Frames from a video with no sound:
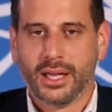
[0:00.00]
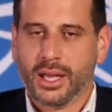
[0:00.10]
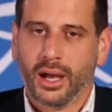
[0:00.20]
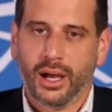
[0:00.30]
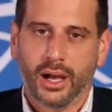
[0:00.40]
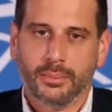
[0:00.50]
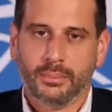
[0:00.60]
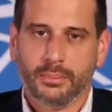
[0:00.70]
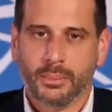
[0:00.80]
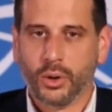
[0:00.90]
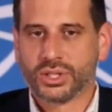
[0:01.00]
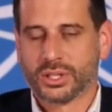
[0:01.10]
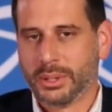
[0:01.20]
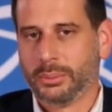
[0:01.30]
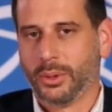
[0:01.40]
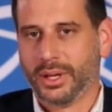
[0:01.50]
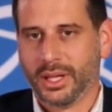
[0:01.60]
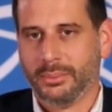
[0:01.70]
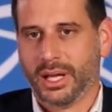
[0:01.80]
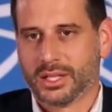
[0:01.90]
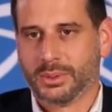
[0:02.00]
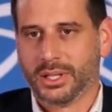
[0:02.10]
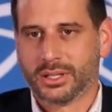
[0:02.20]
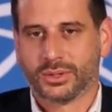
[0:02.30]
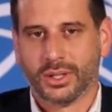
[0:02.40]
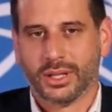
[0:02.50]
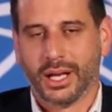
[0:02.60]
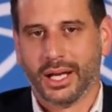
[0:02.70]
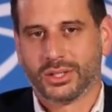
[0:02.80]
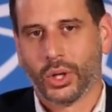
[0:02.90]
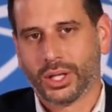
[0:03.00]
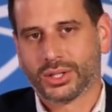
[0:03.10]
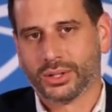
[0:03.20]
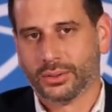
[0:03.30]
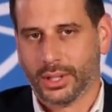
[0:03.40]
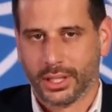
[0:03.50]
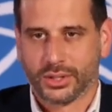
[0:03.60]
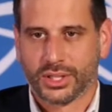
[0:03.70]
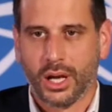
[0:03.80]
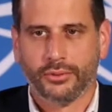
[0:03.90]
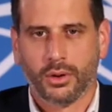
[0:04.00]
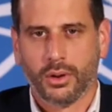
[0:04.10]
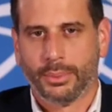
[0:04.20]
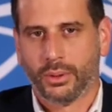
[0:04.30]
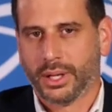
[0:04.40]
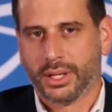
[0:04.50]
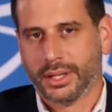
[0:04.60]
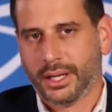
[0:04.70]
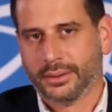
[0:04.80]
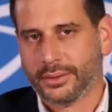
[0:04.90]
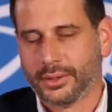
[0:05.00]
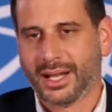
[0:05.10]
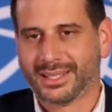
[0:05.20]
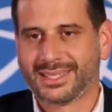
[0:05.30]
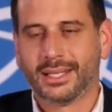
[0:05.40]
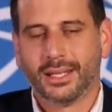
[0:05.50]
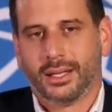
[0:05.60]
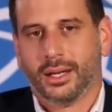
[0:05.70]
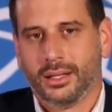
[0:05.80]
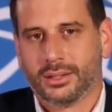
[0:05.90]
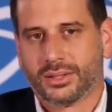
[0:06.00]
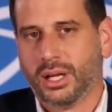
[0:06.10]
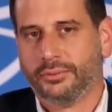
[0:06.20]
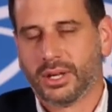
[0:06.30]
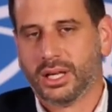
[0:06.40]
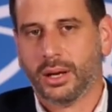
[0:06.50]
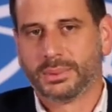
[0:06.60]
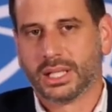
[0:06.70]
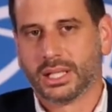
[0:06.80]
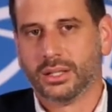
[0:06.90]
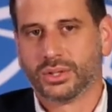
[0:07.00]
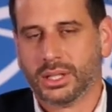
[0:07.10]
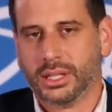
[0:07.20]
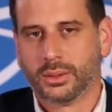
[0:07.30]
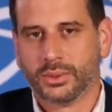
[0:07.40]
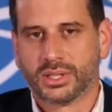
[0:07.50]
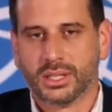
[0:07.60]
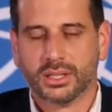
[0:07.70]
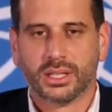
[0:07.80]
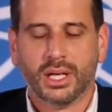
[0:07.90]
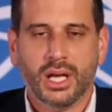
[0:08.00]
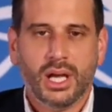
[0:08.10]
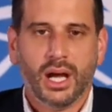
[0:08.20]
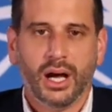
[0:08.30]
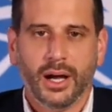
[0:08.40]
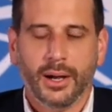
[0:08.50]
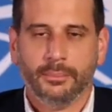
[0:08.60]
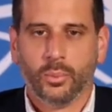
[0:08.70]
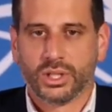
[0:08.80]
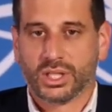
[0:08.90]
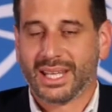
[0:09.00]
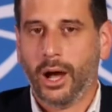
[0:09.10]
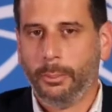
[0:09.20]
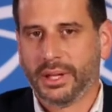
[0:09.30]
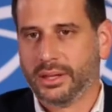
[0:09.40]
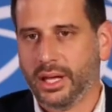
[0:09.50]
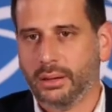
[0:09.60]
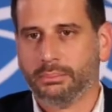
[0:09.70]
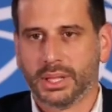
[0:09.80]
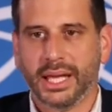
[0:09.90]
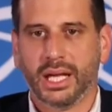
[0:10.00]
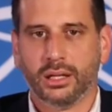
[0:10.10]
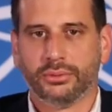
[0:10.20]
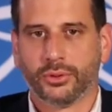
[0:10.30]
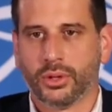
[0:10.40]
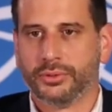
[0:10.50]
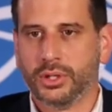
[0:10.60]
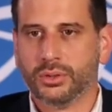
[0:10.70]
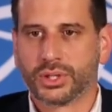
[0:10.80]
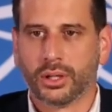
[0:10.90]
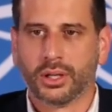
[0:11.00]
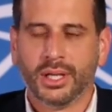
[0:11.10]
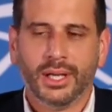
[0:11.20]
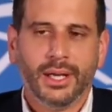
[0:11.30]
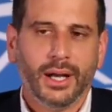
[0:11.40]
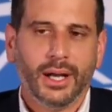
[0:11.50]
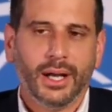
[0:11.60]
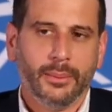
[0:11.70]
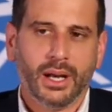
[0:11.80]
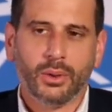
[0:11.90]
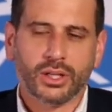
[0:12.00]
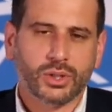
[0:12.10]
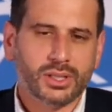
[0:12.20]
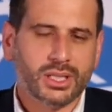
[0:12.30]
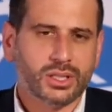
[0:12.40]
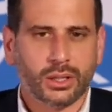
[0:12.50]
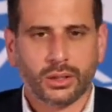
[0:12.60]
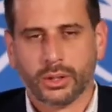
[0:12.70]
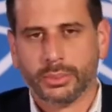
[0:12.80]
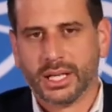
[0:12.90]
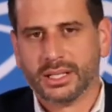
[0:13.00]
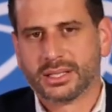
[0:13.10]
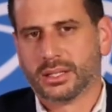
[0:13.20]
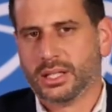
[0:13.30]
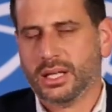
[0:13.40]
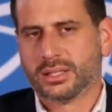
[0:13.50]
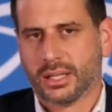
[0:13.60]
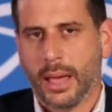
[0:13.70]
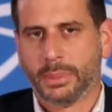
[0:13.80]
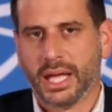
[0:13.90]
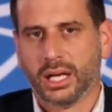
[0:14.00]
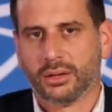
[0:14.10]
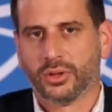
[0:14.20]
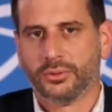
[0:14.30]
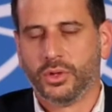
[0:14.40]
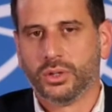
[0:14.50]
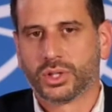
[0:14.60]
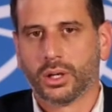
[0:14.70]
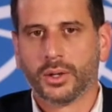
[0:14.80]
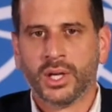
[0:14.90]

most of the people in the management industry that I talk to, like yourself, are reporting that they're not seeing a significant uptick in those delinquencies, which is helping them plan for the future. And I want to transition a little bit into that planning for the future,